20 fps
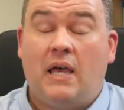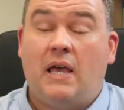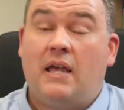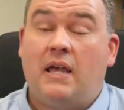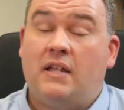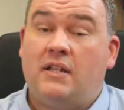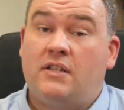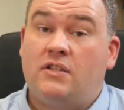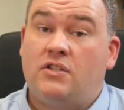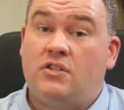
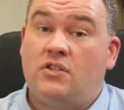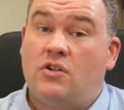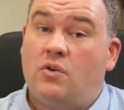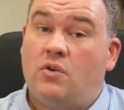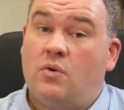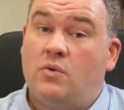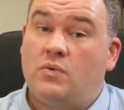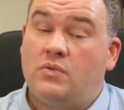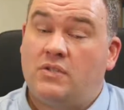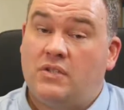And
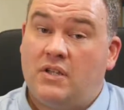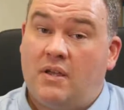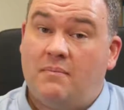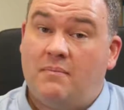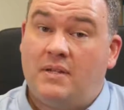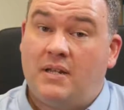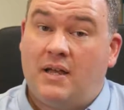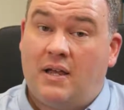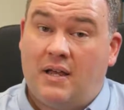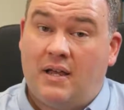so
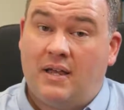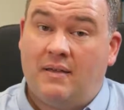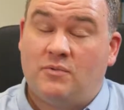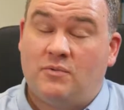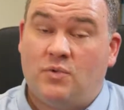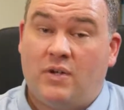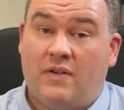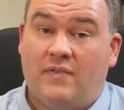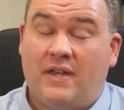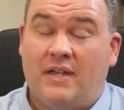
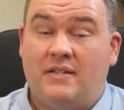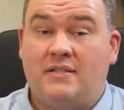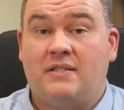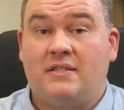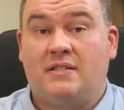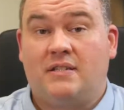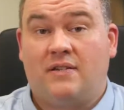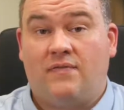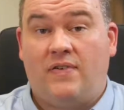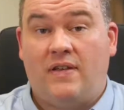sometimes we have
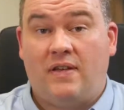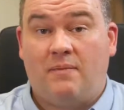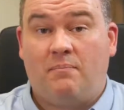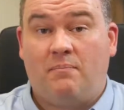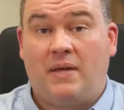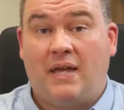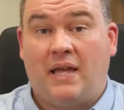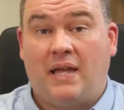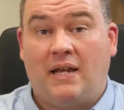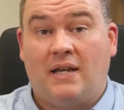cases of hip
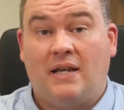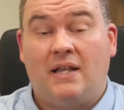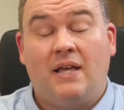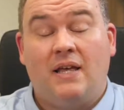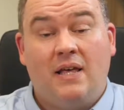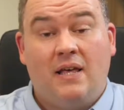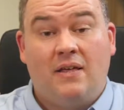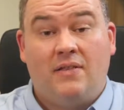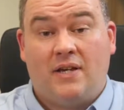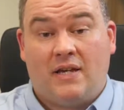pain
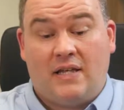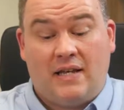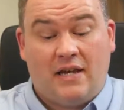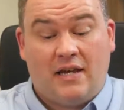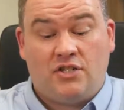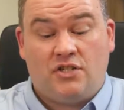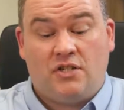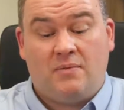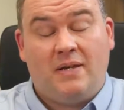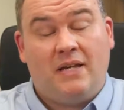that can
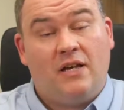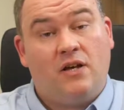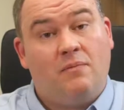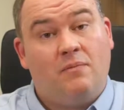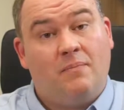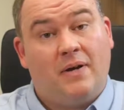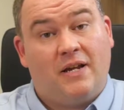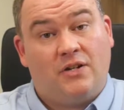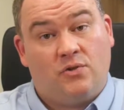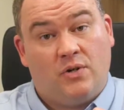actually be
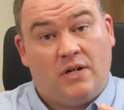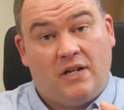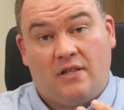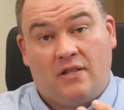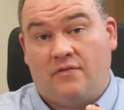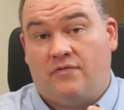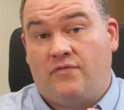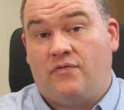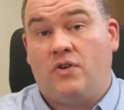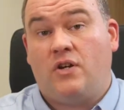helped by treating
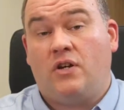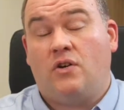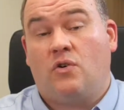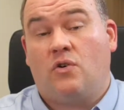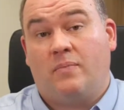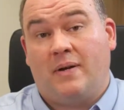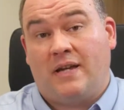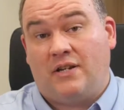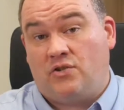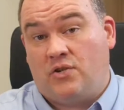the foot
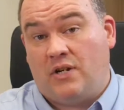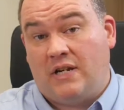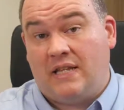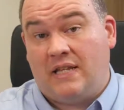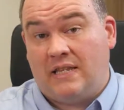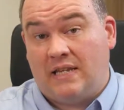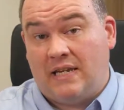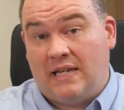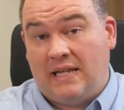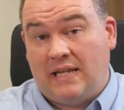or by
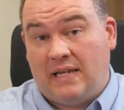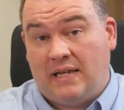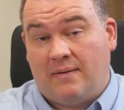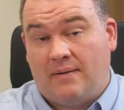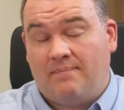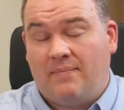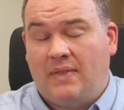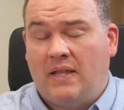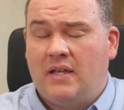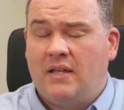treating the knee.
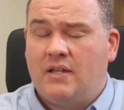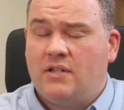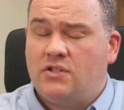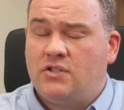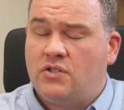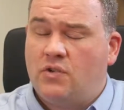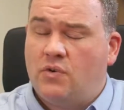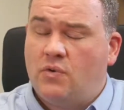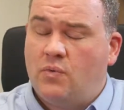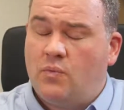
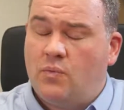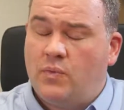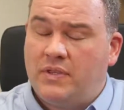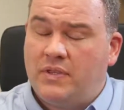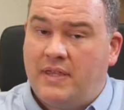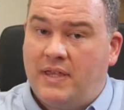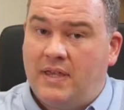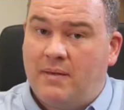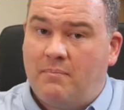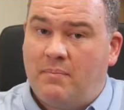So
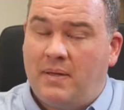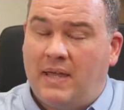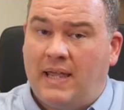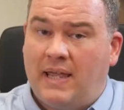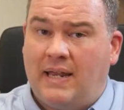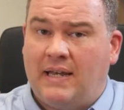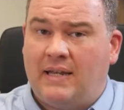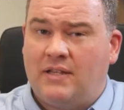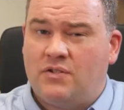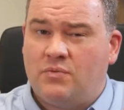with hip
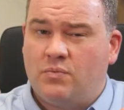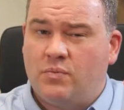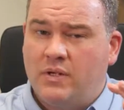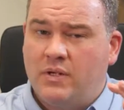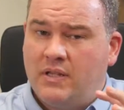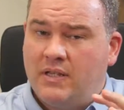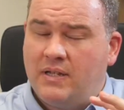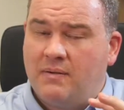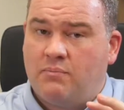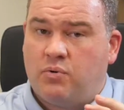pain, it's
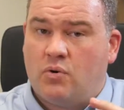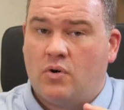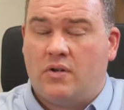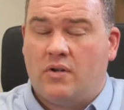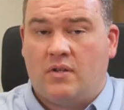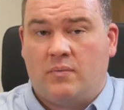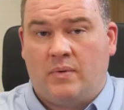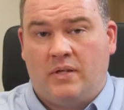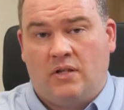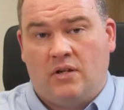really
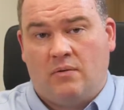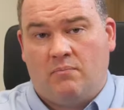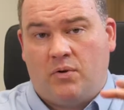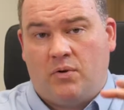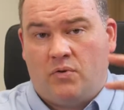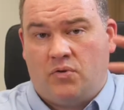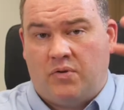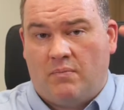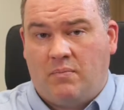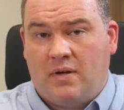important that we look
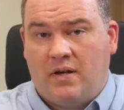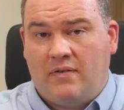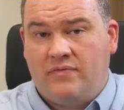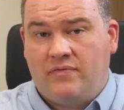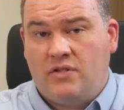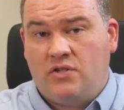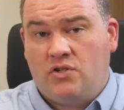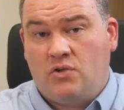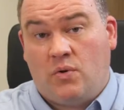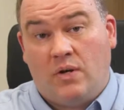both
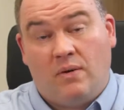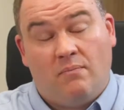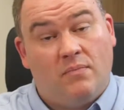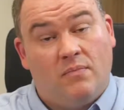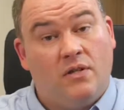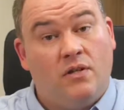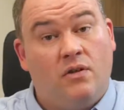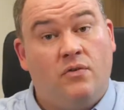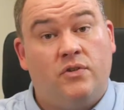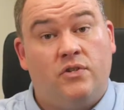above the joint,
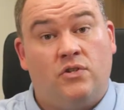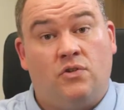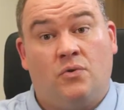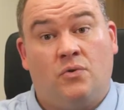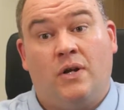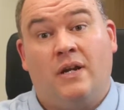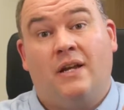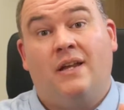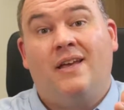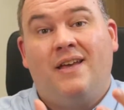below the
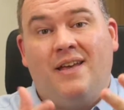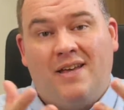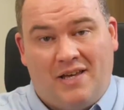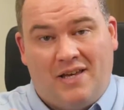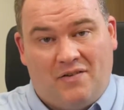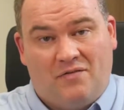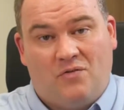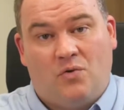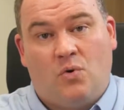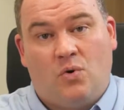joint,
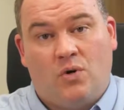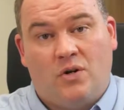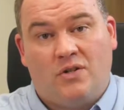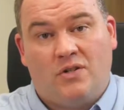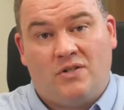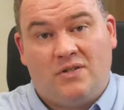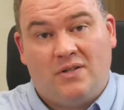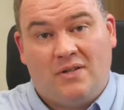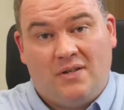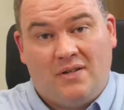and of
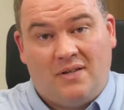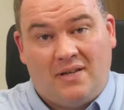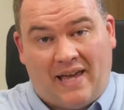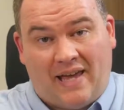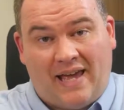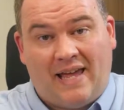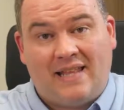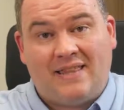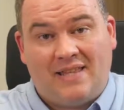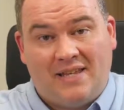course
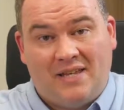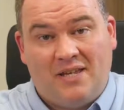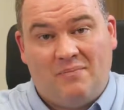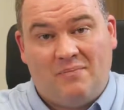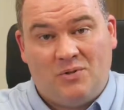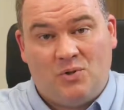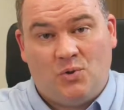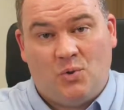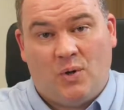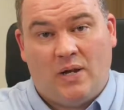at the
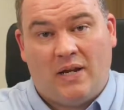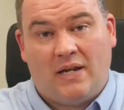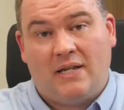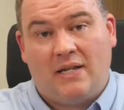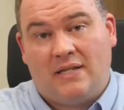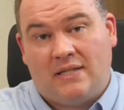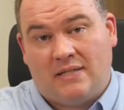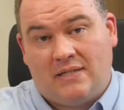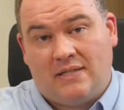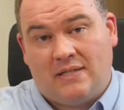hip joint
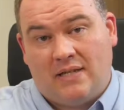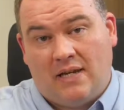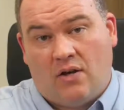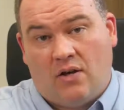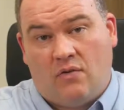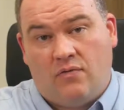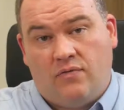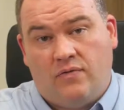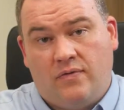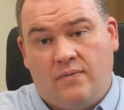
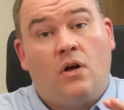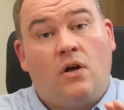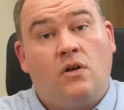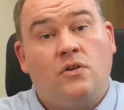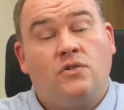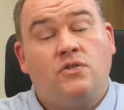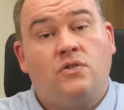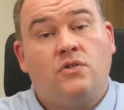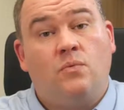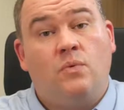itself.
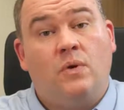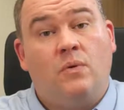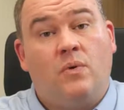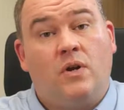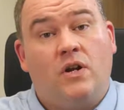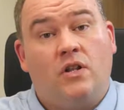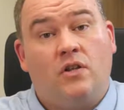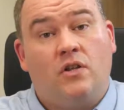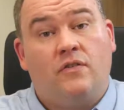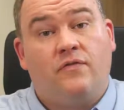Also, we
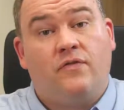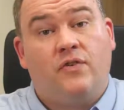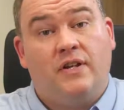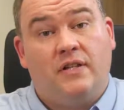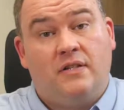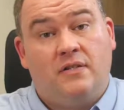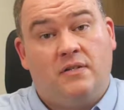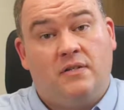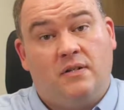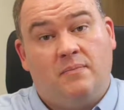want to look for
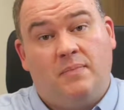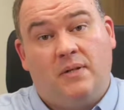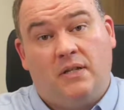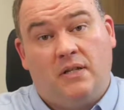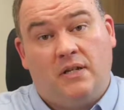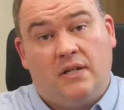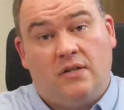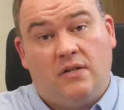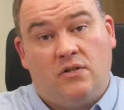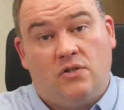
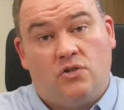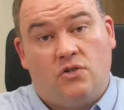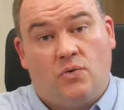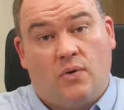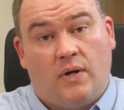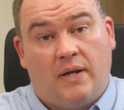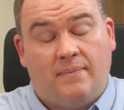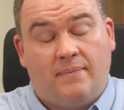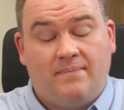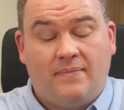instability in the
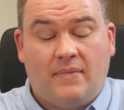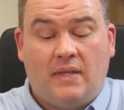joint.